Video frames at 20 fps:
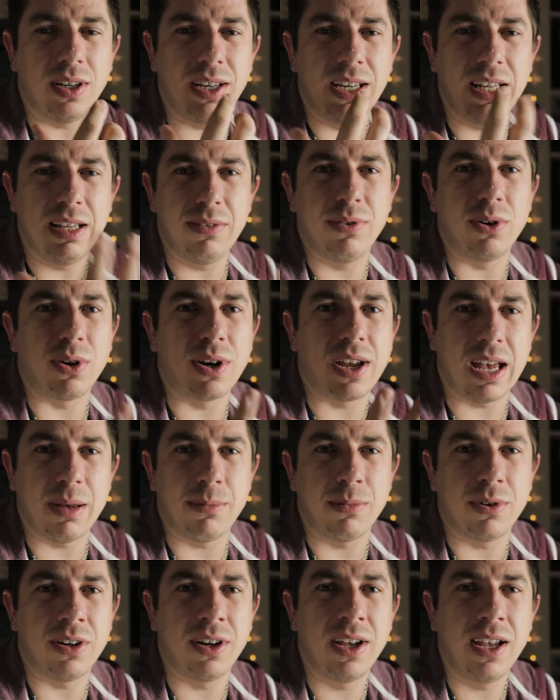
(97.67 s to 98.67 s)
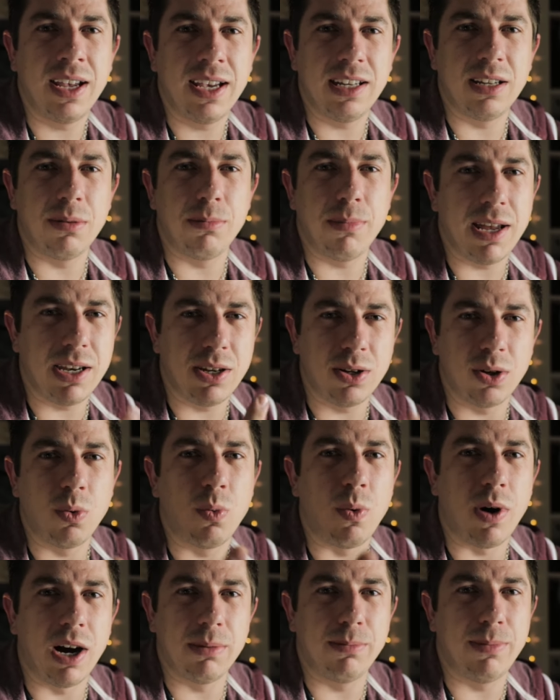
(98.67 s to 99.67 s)
leave your camera in a
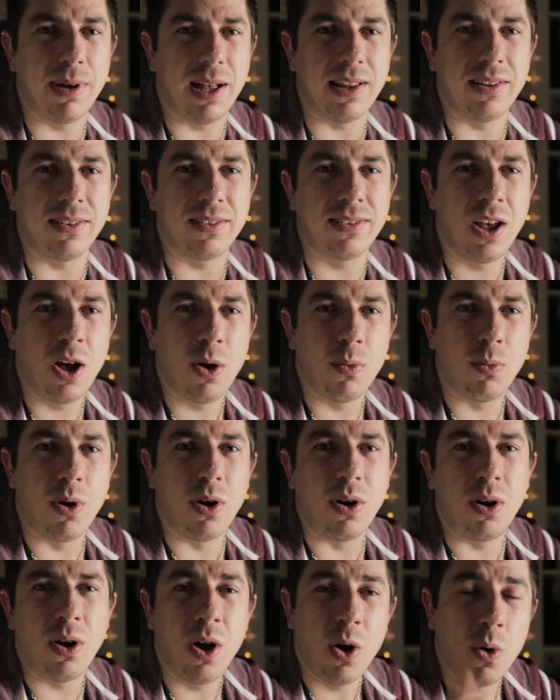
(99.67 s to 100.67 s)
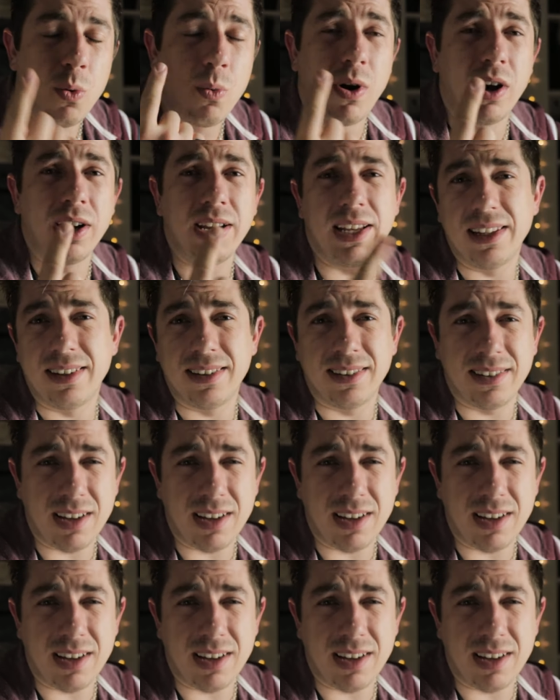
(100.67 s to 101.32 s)
manual white balance, well, one is